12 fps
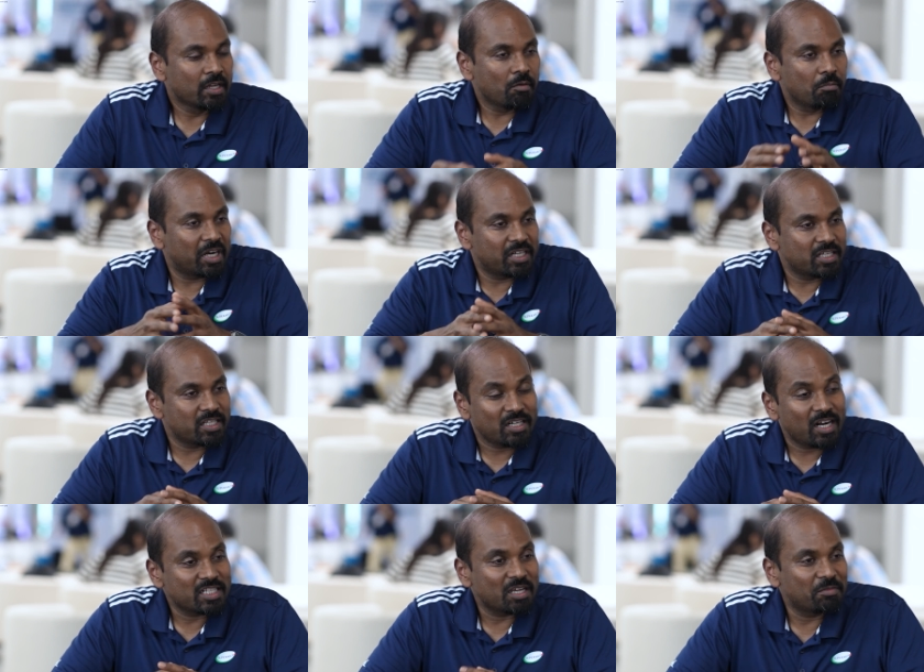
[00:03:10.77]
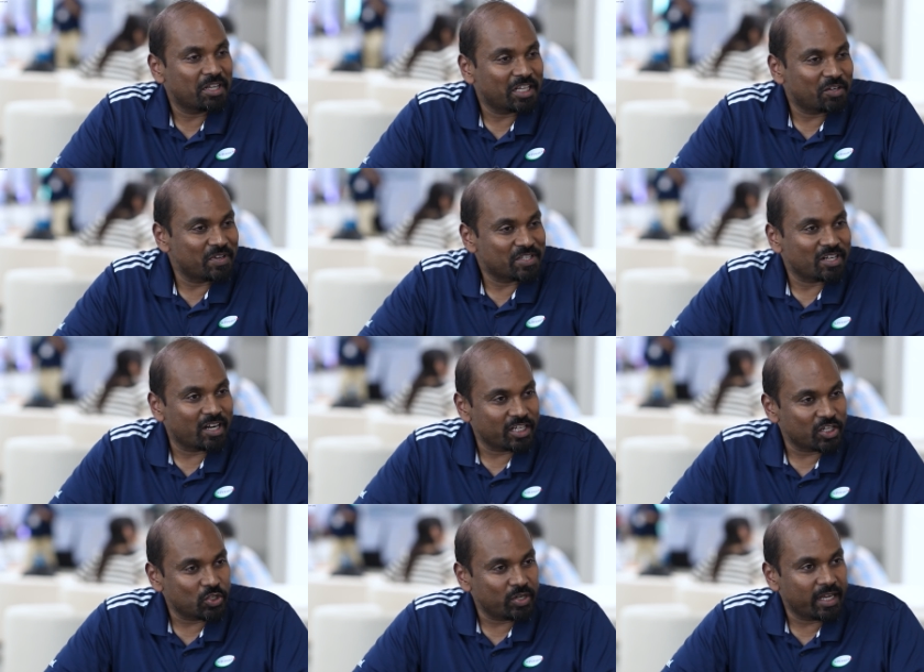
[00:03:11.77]
Yeah. But this is not something that we
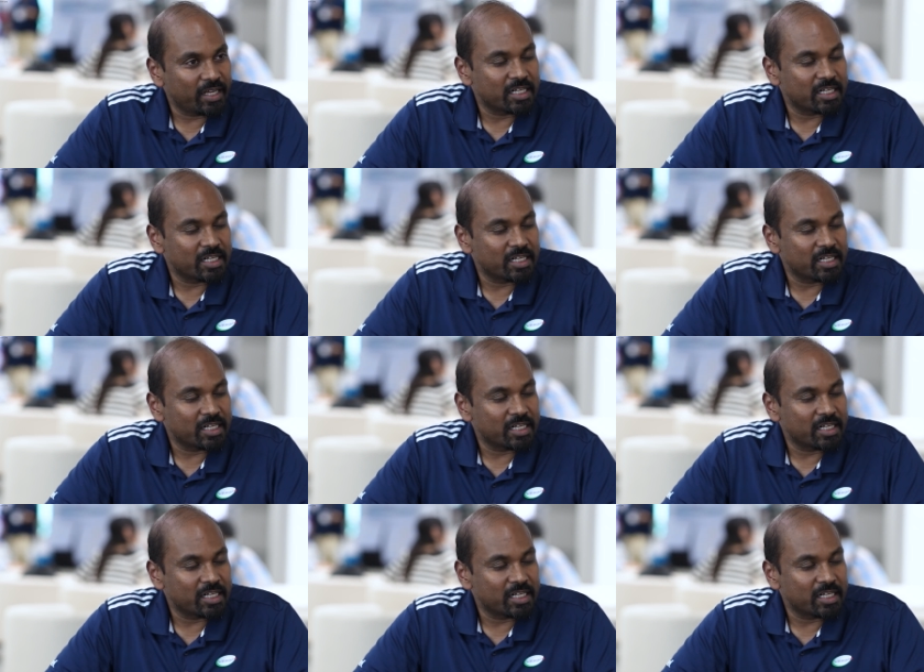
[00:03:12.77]
started today.